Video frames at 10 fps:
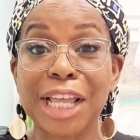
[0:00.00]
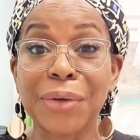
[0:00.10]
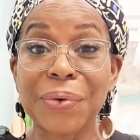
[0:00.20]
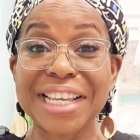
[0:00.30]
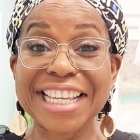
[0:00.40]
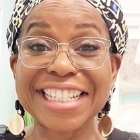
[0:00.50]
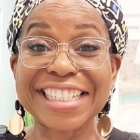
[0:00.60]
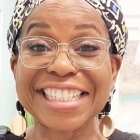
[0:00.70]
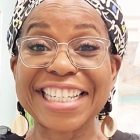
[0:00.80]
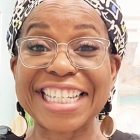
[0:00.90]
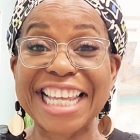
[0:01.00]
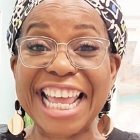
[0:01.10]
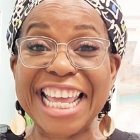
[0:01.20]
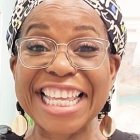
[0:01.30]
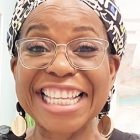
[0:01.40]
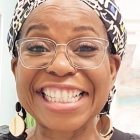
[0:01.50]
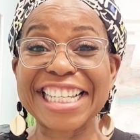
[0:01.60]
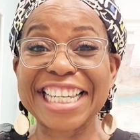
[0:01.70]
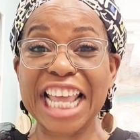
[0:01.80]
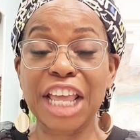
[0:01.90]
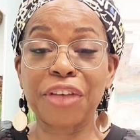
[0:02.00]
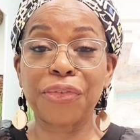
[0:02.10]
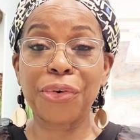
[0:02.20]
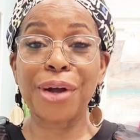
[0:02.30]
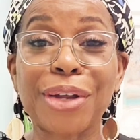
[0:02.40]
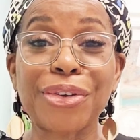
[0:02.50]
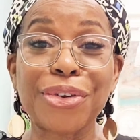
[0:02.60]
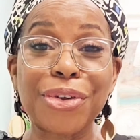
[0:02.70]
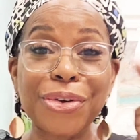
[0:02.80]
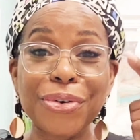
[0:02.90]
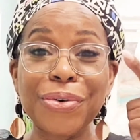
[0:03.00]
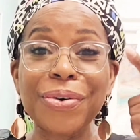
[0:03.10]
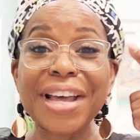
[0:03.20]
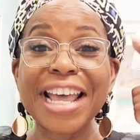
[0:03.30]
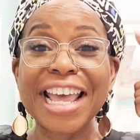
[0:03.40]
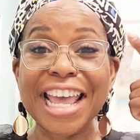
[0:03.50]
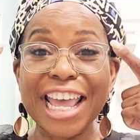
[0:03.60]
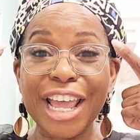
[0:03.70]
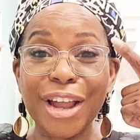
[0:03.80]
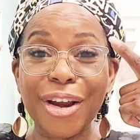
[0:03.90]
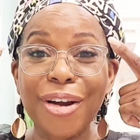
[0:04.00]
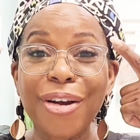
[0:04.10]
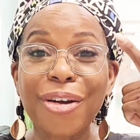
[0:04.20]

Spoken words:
Queens, today is the day for a new hair